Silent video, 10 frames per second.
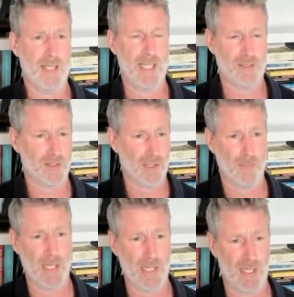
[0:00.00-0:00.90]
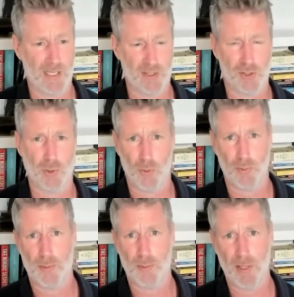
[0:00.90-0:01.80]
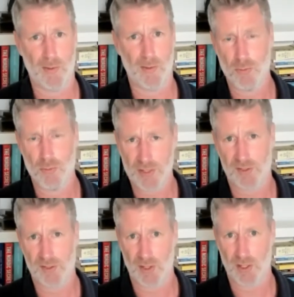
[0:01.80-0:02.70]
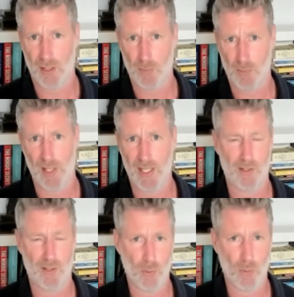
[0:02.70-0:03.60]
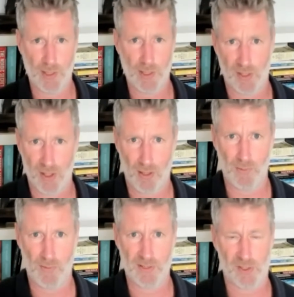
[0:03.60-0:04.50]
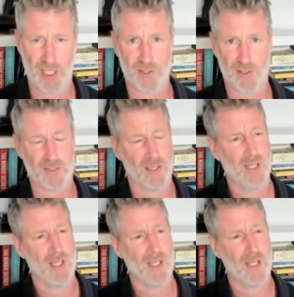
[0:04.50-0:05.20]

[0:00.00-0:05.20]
it's going to be an extraordinary period. There are risks that come with that, and there always are with these changes,